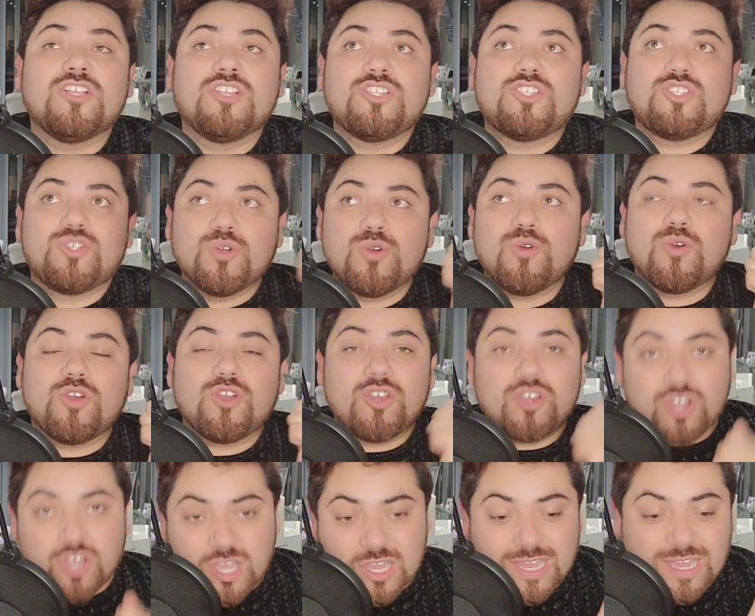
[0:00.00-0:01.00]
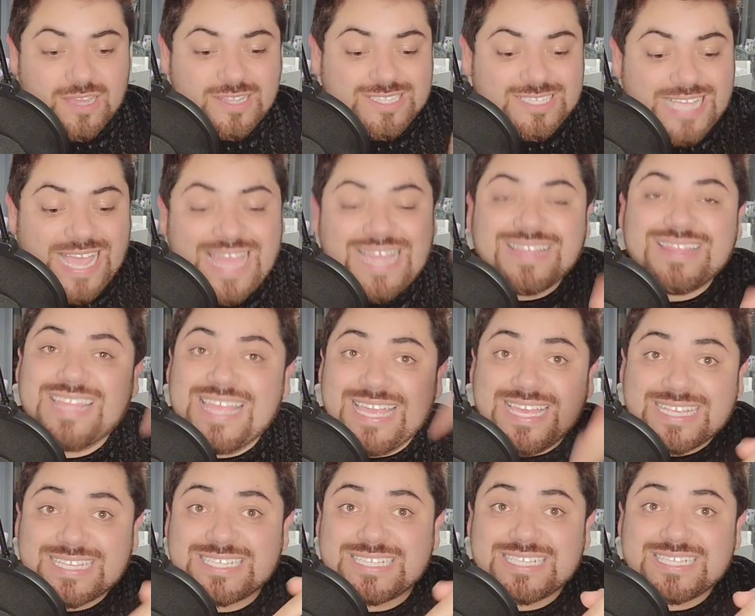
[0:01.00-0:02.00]
to take
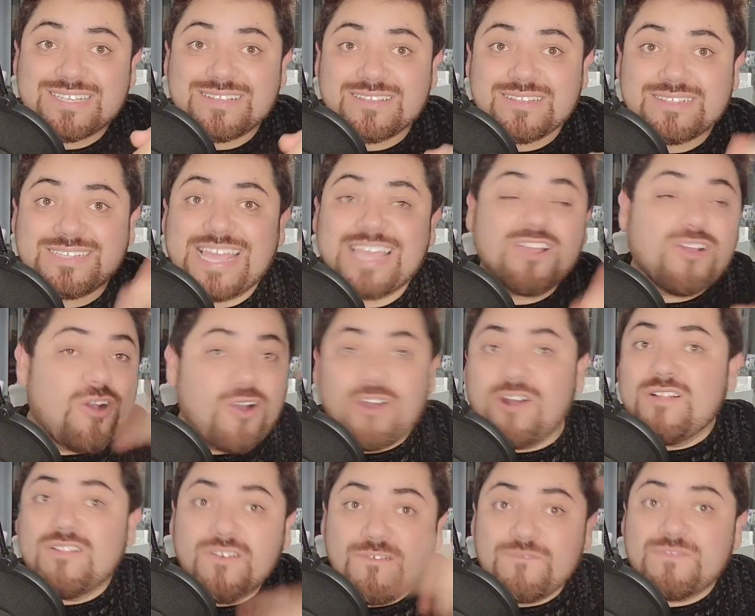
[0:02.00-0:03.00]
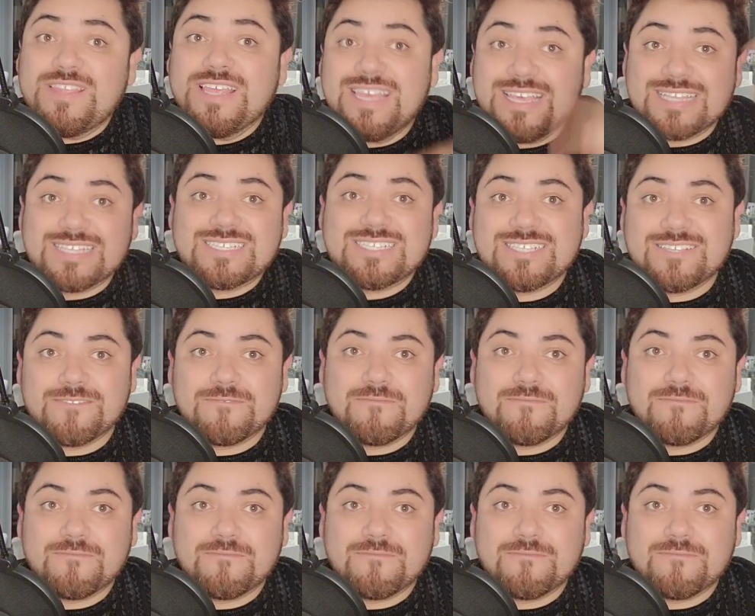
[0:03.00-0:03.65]
this, take all of this,